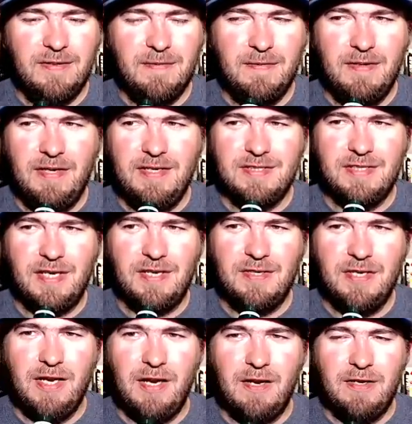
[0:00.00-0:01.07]
And he's like,
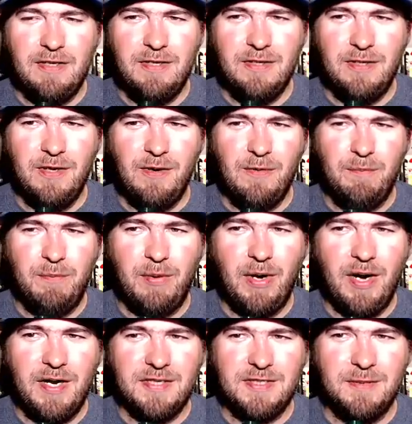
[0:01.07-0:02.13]
yeah, here you go,
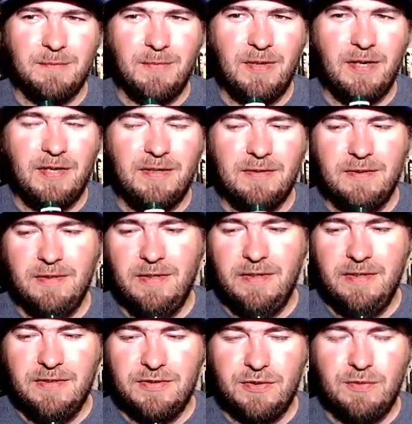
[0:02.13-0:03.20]
price. I'm like,
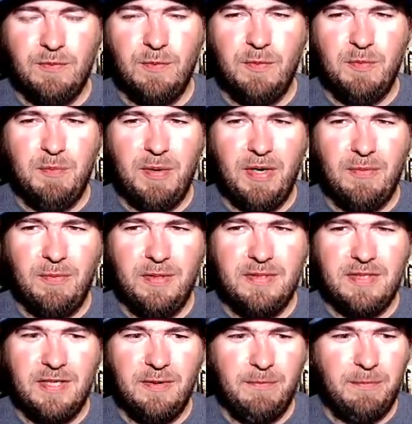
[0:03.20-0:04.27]
so you want me to pay
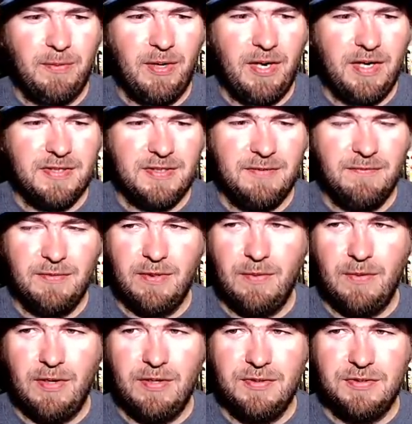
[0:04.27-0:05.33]
retail price even
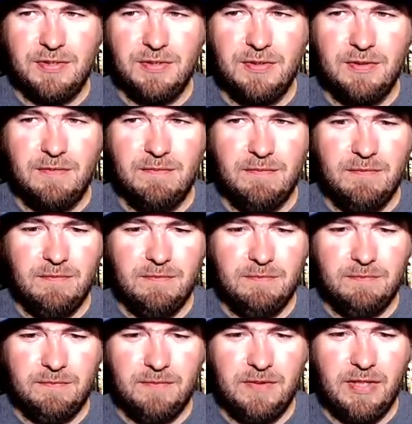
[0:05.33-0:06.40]
though I used to
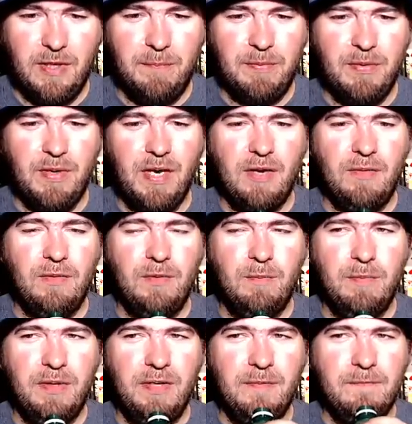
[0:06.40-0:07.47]
help you out a little
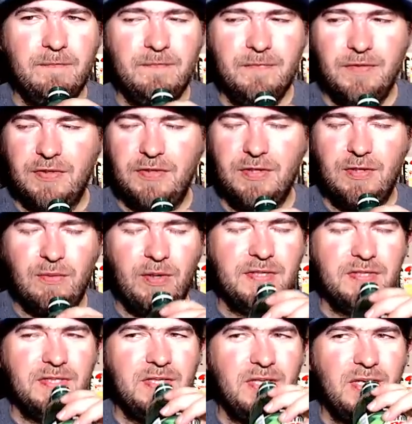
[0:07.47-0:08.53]
bit? Nothing crazy.